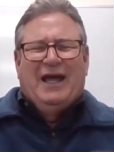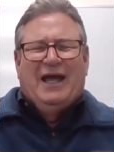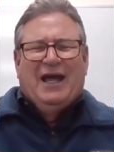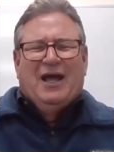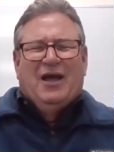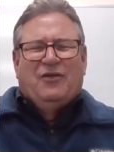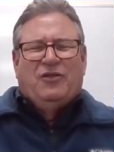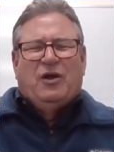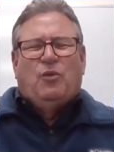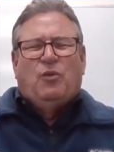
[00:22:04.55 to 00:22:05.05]

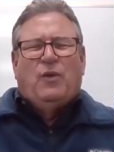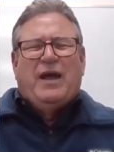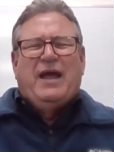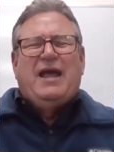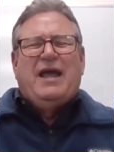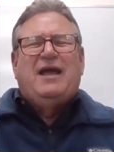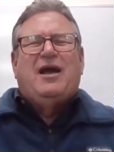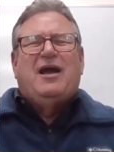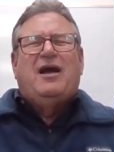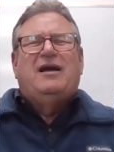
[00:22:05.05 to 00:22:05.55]
Yeah. That
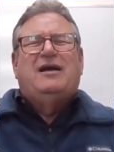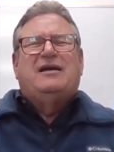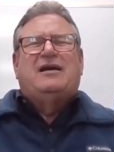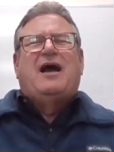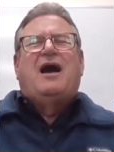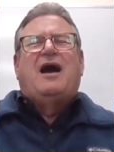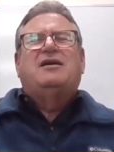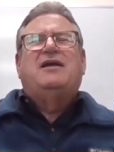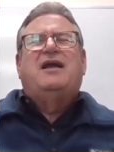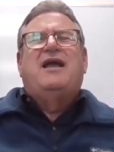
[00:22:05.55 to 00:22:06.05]
we,
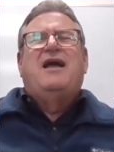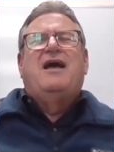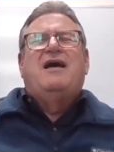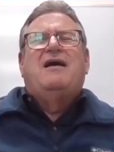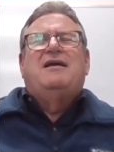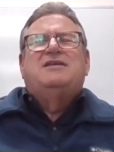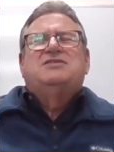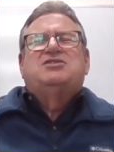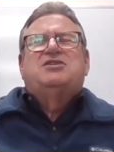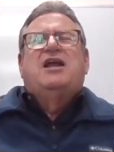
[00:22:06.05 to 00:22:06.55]
God,
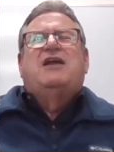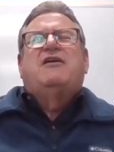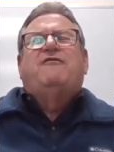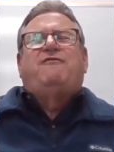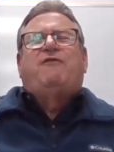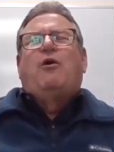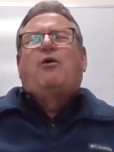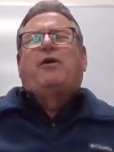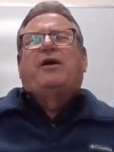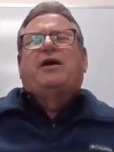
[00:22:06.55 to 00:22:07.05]
uh, instead
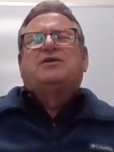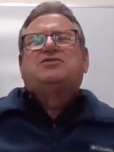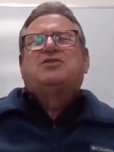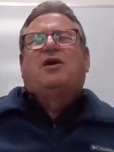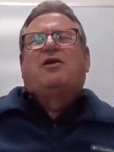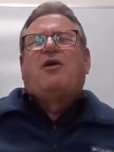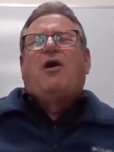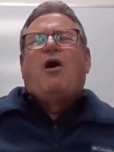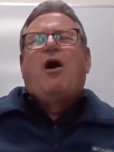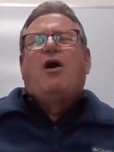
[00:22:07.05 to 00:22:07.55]
of focus
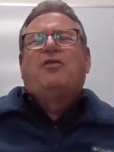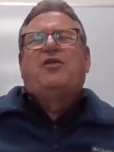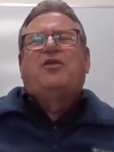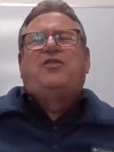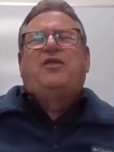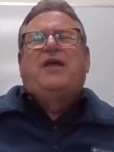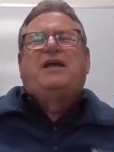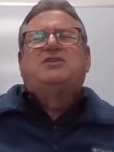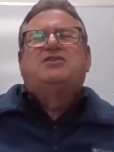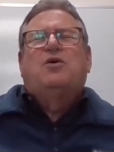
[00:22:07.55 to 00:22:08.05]
on all the
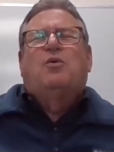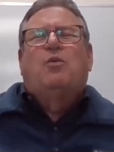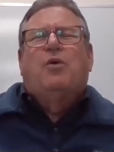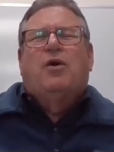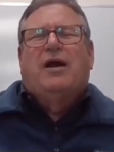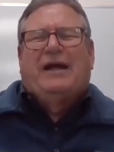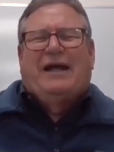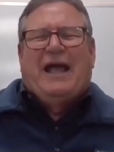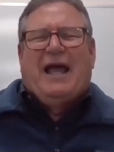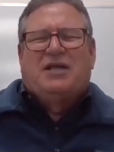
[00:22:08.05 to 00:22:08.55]
things that
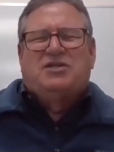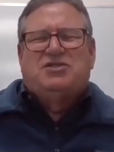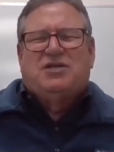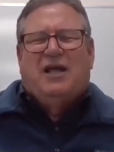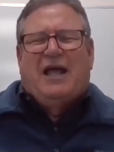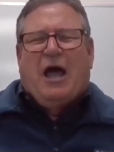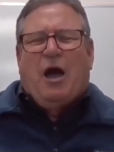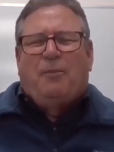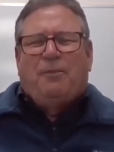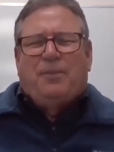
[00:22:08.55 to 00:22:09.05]
we're against,
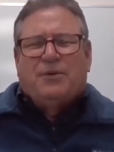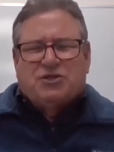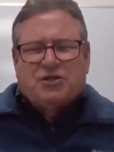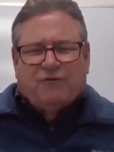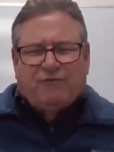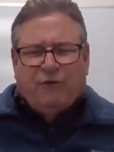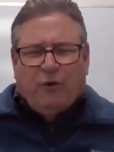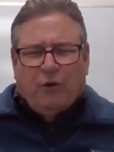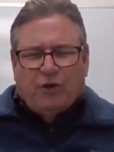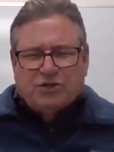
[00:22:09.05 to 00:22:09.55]
help us
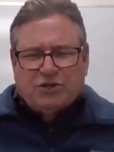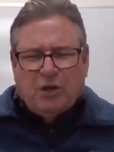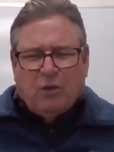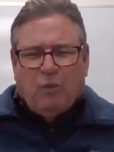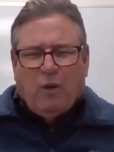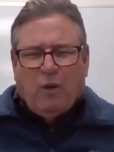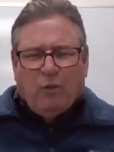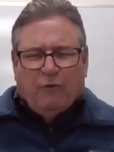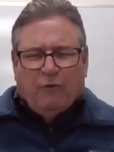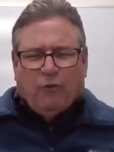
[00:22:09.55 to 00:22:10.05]
to focus
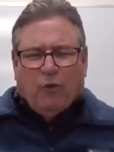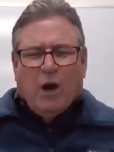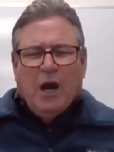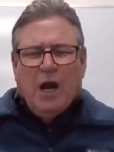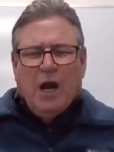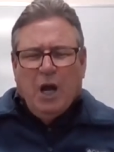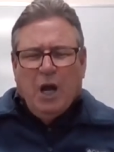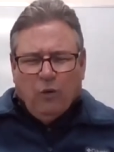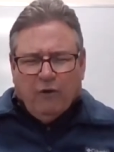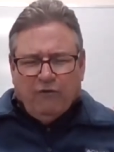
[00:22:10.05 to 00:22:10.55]
on what we're for.
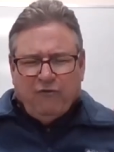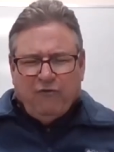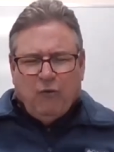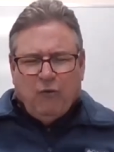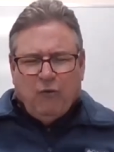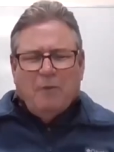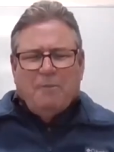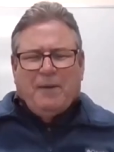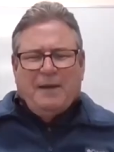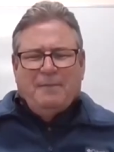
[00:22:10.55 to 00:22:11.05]
We're
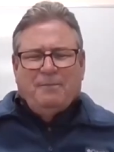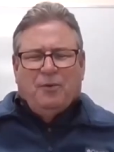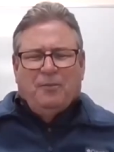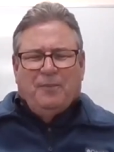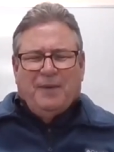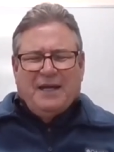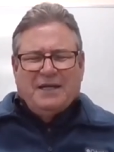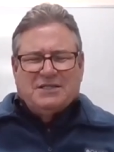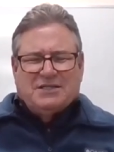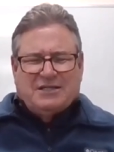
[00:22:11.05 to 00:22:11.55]
for people
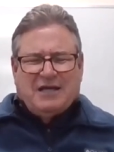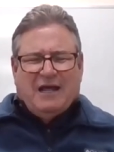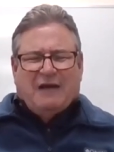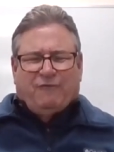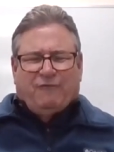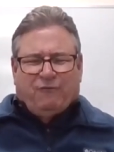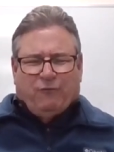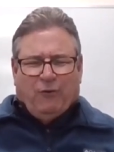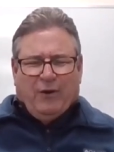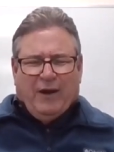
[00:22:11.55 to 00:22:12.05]
being set
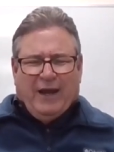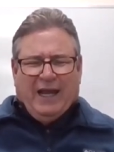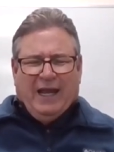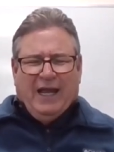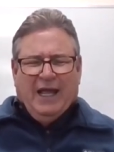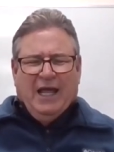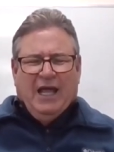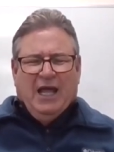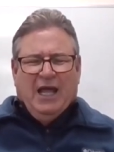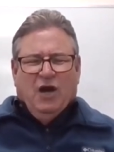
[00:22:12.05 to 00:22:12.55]
free.